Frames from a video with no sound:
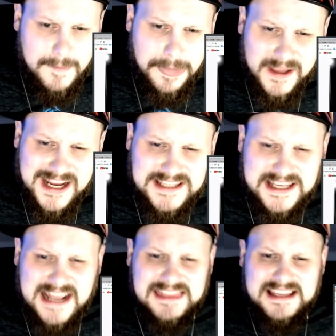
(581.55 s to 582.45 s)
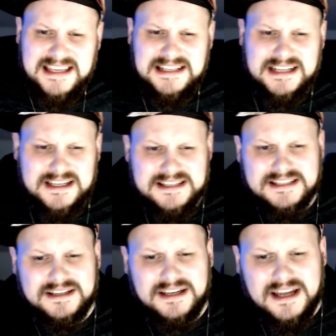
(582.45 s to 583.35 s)
Like I said, I think he
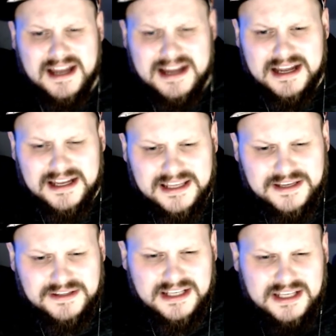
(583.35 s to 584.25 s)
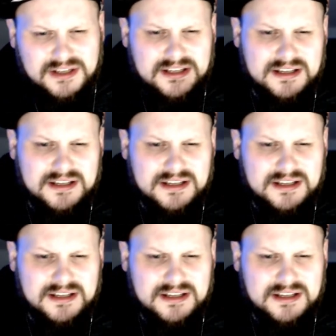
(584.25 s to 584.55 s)
does... He,